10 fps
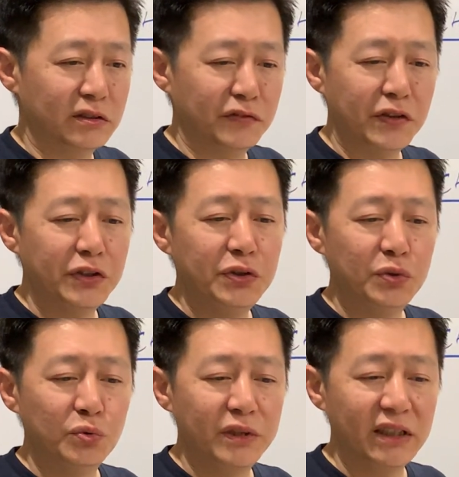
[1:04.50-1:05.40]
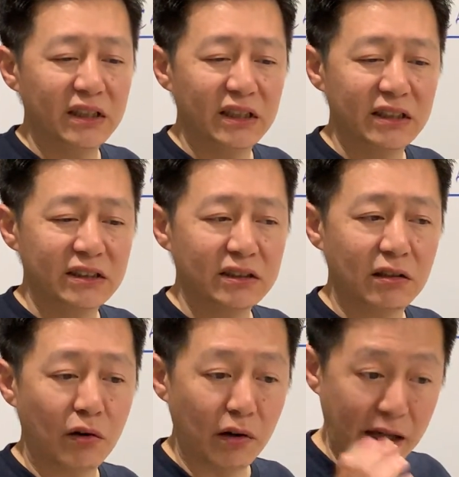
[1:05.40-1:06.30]
the very uniqueness,
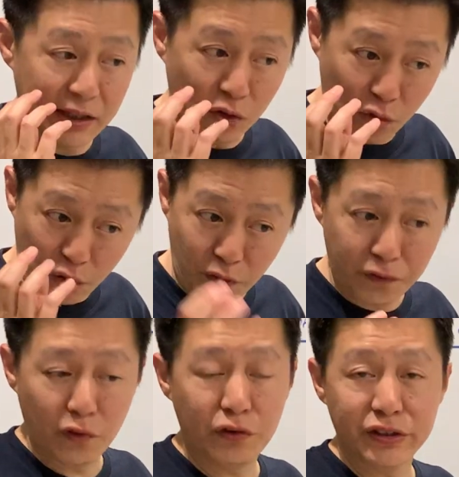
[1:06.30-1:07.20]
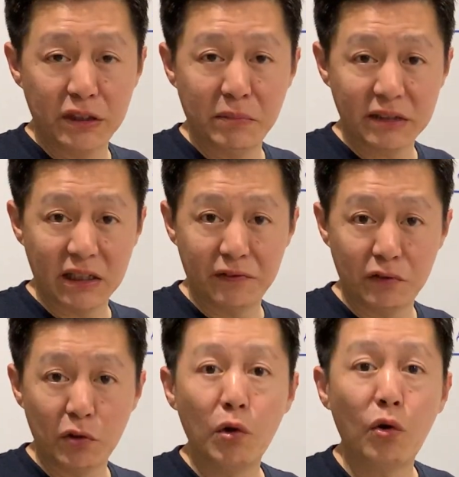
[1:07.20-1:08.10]
and of course it must have
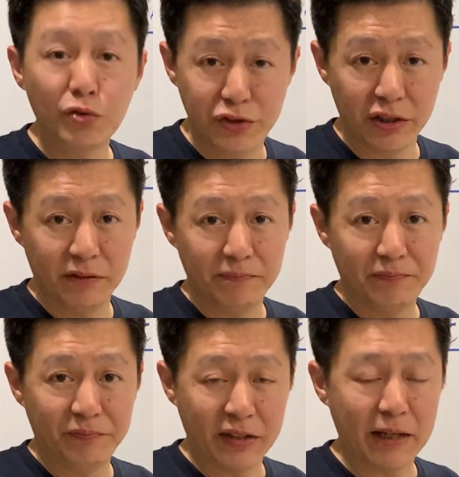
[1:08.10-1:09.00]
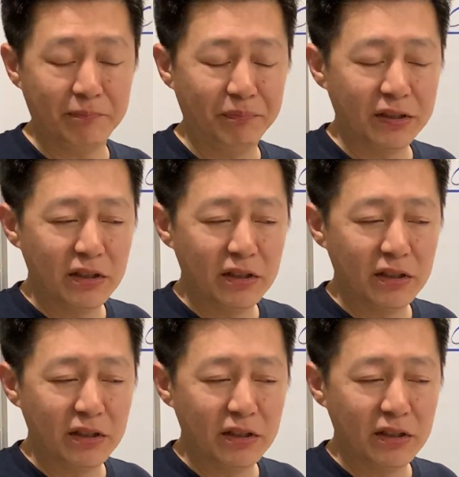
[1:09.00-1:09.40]
logic, right?